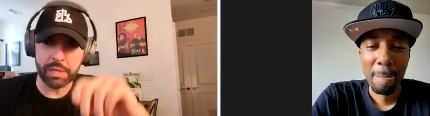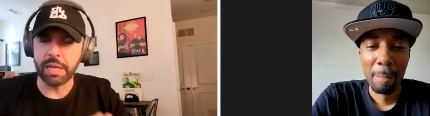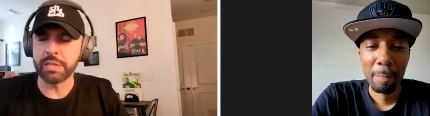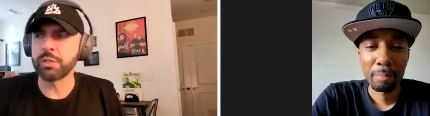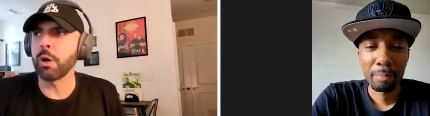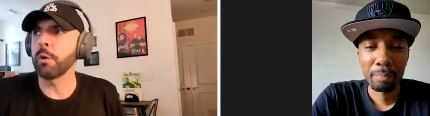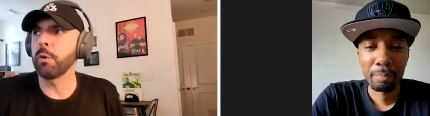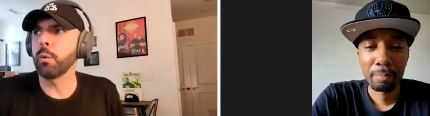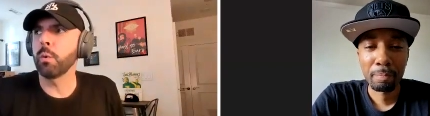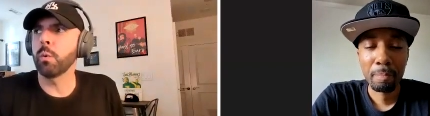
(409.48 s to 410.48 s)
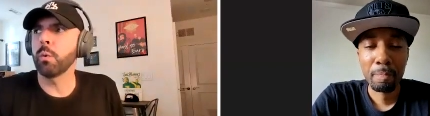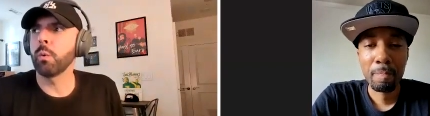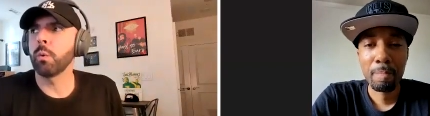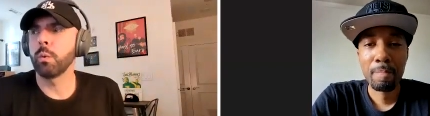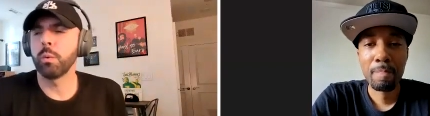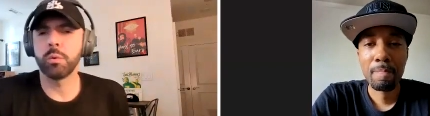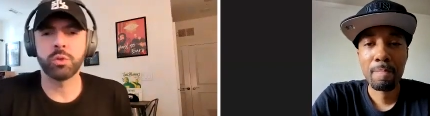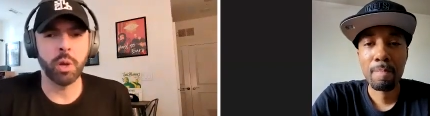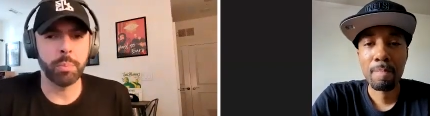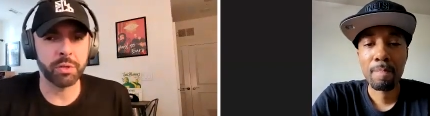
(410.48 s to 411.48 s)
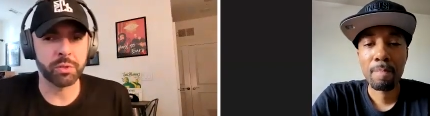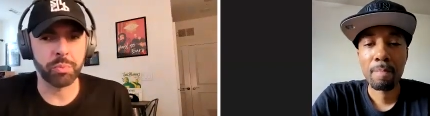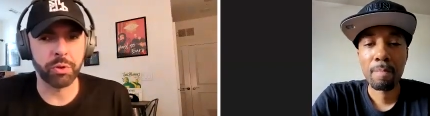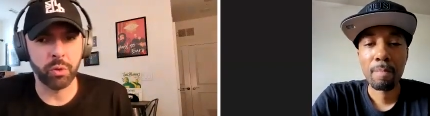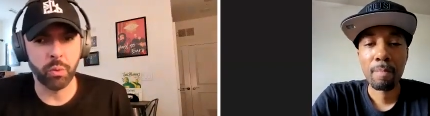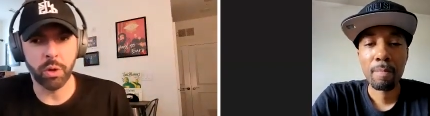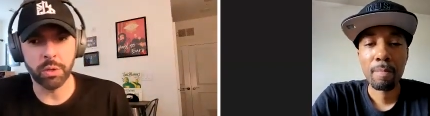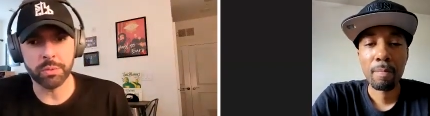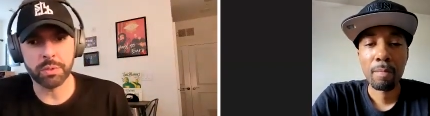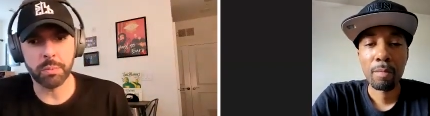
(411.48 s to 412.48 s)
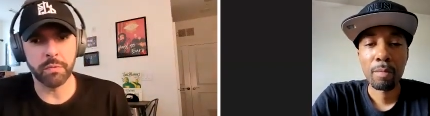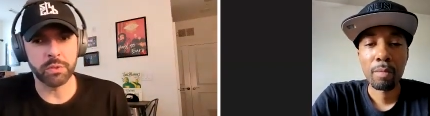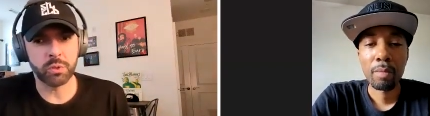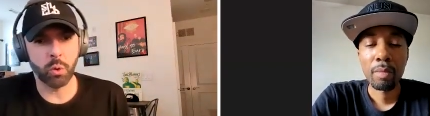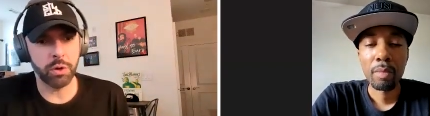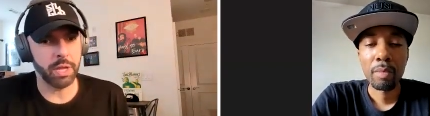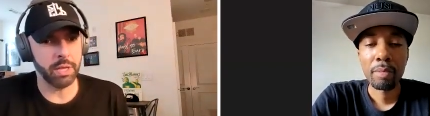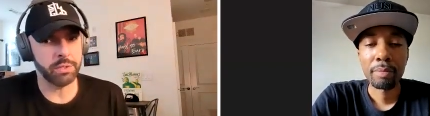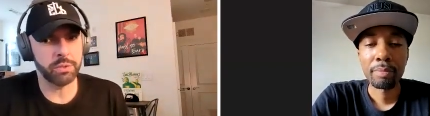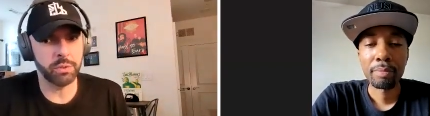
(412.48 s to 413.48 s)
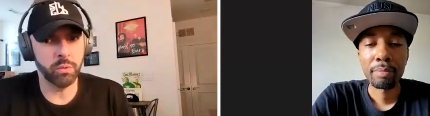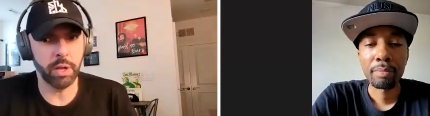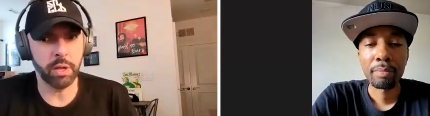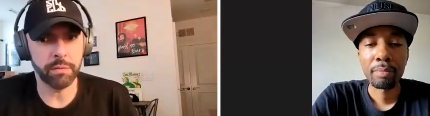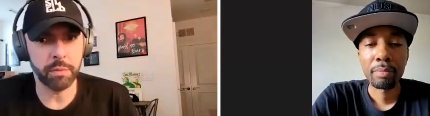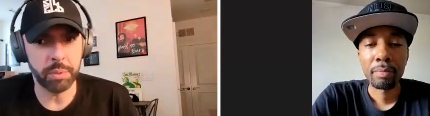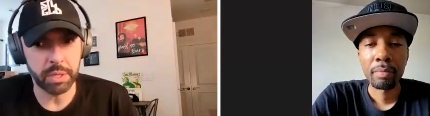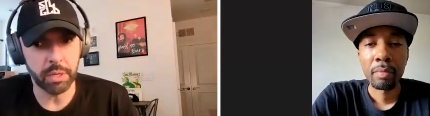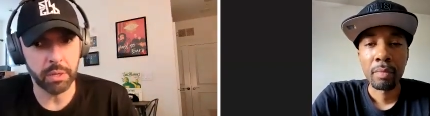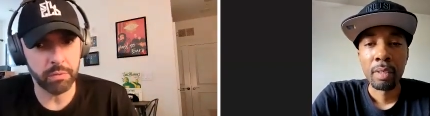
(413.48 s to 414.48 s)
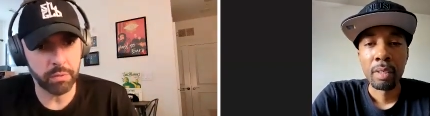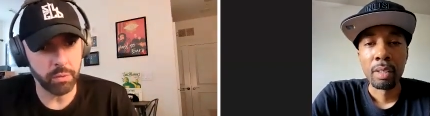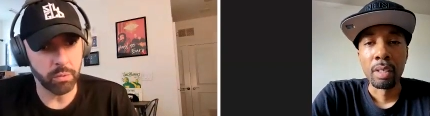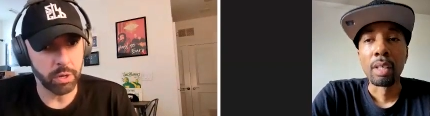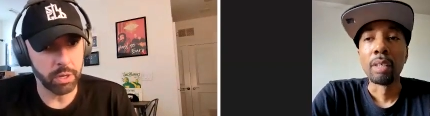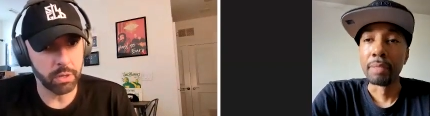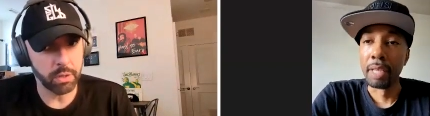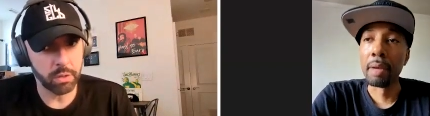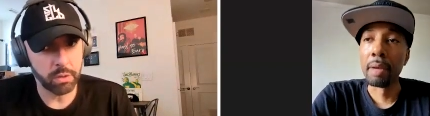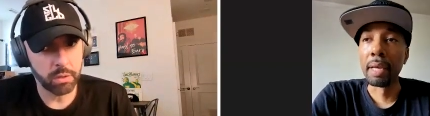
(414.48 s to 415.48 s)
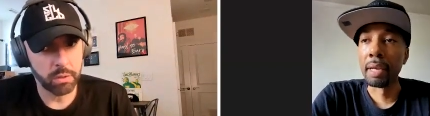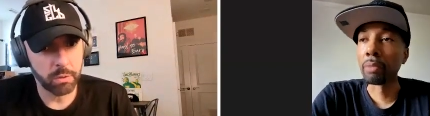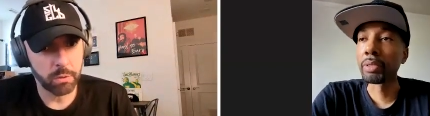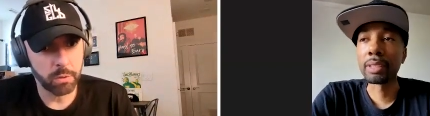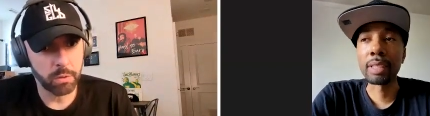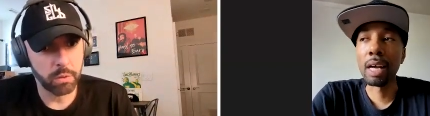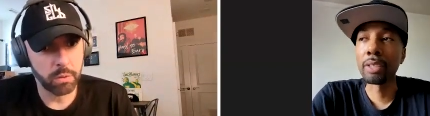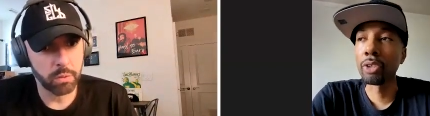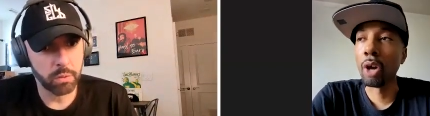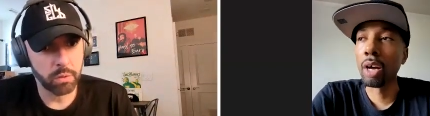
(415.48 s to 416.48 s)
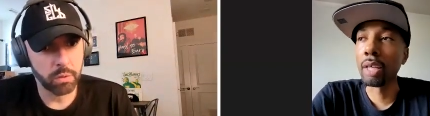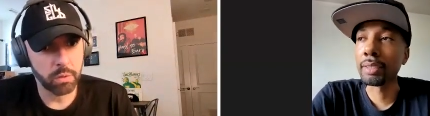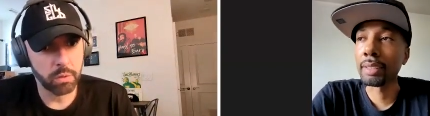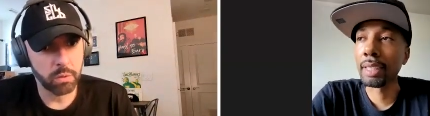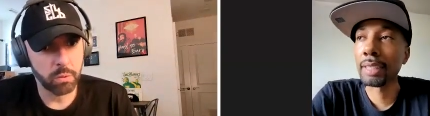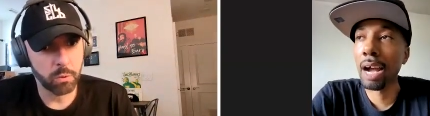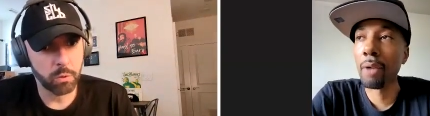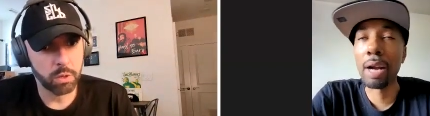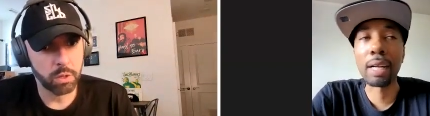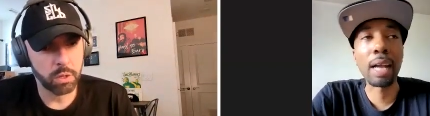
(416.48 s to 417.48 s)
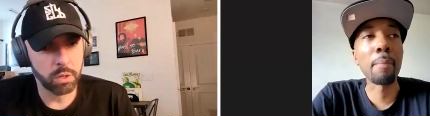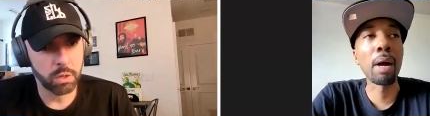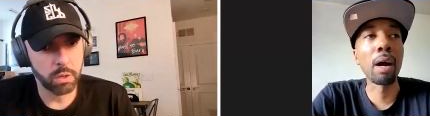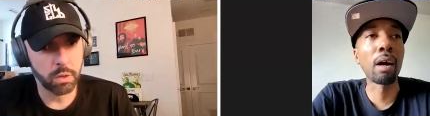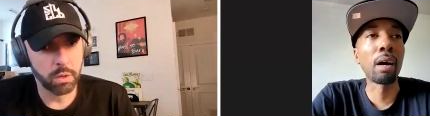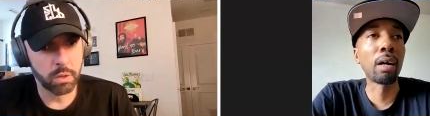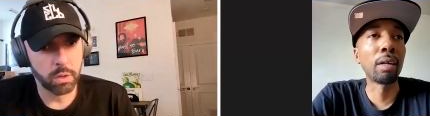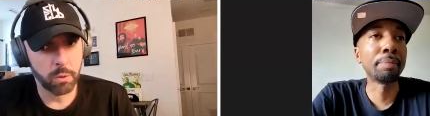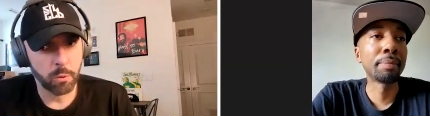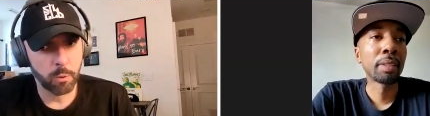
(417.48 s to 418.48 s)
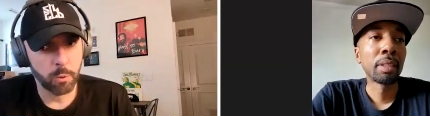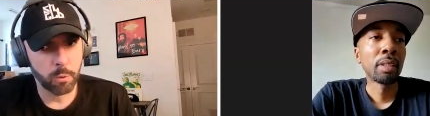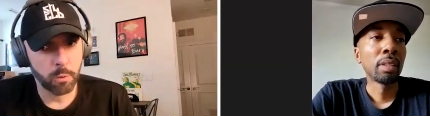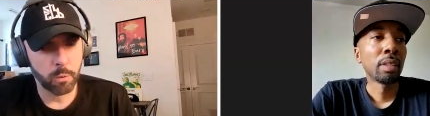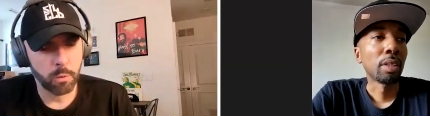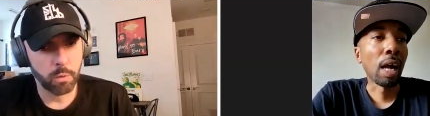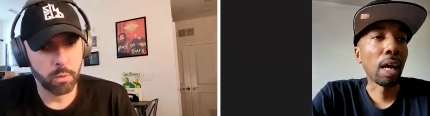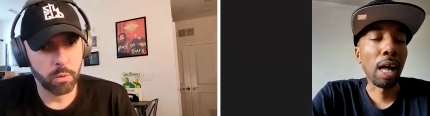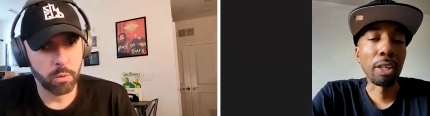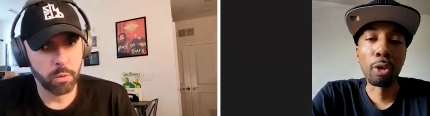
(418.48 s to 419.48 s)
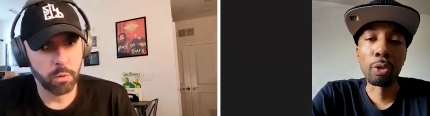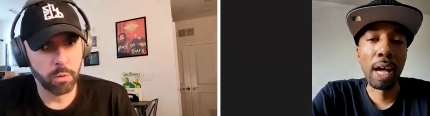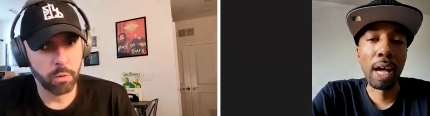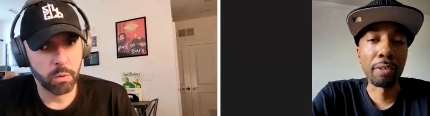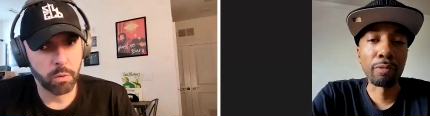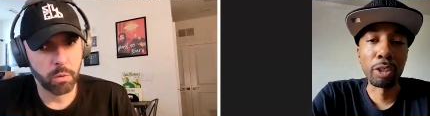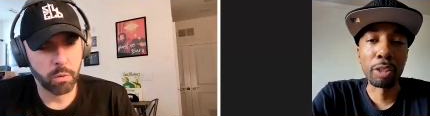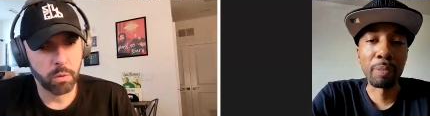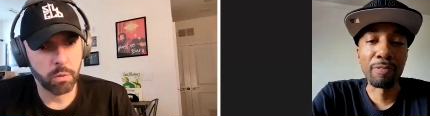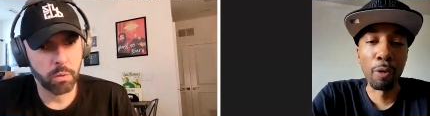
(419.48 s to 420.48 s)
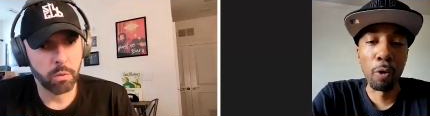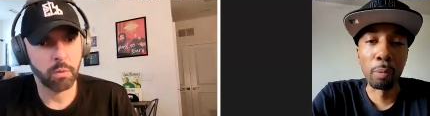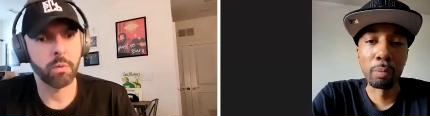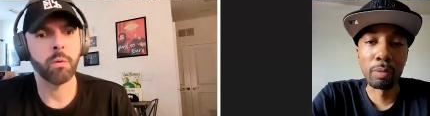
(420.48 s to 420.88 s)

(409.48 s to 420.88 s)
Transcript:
Speaker 1: I, I saw you. Sean Price was bringing you on some of his tour dates too, right off the beginning too, right?
Speaker 2: Yeah, man. I was, uh, you know, that's how I got my um I, learned how to really perform,